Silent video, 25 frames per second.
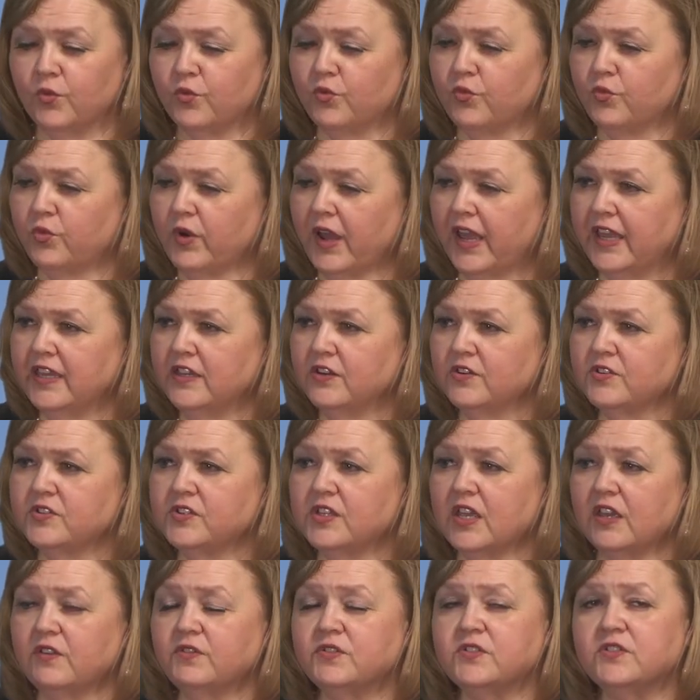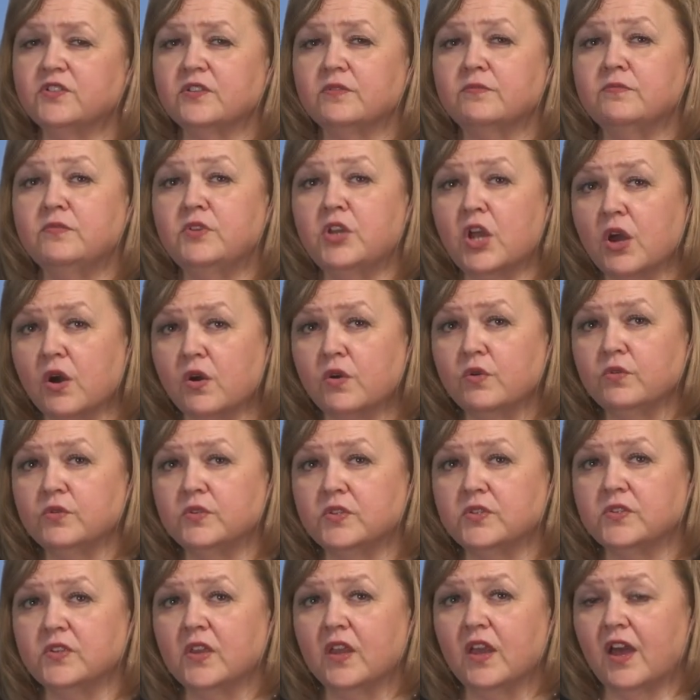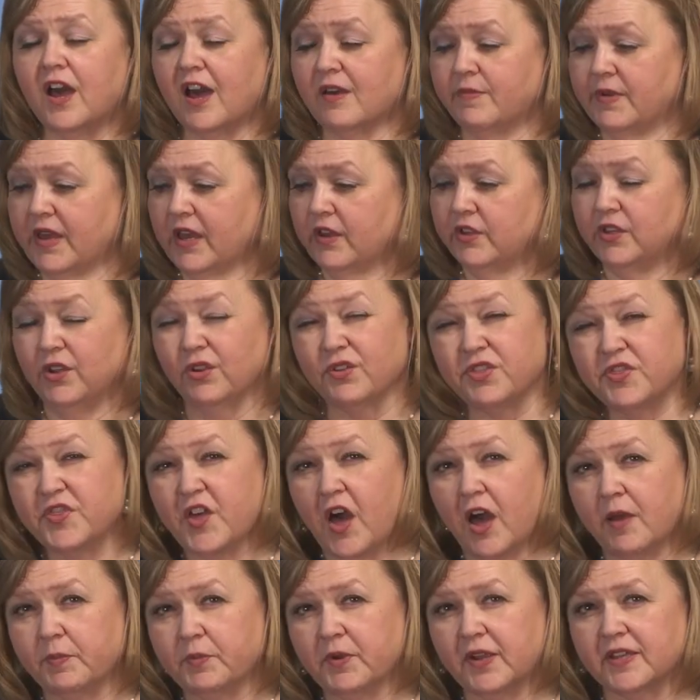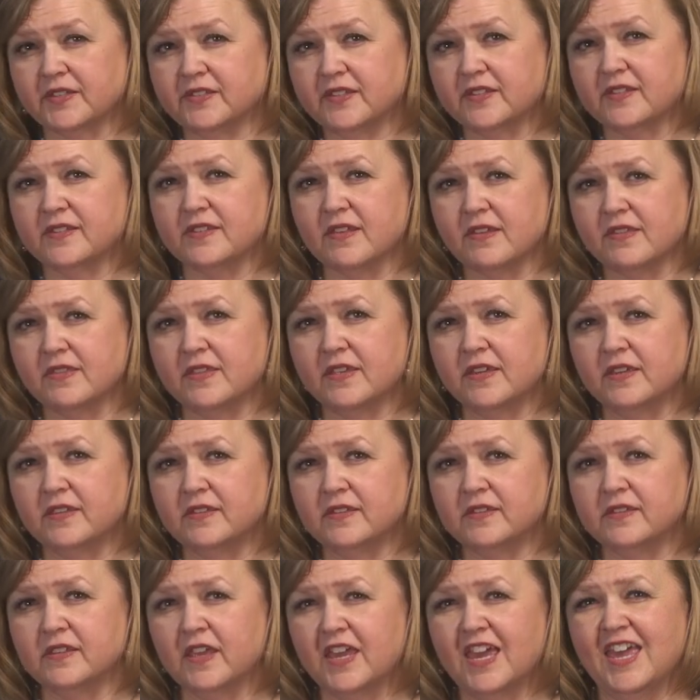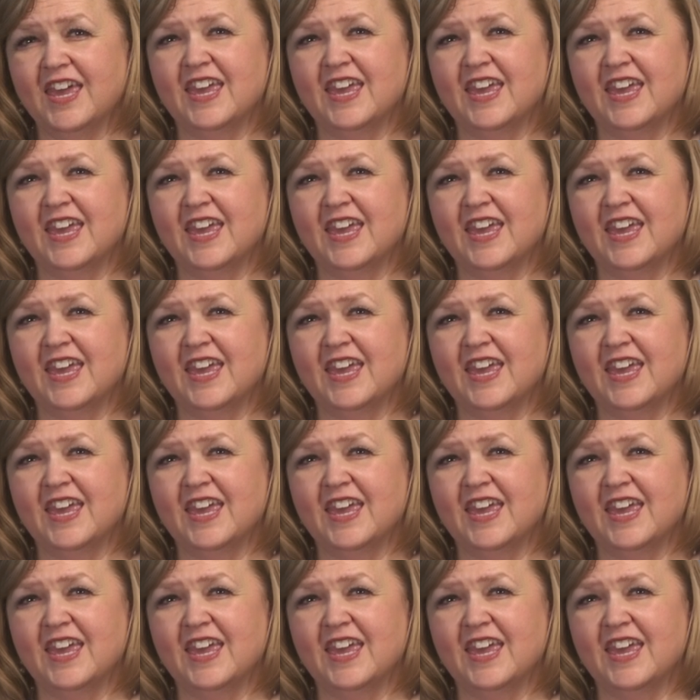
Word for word: Write yourself some notes about your thought process on this.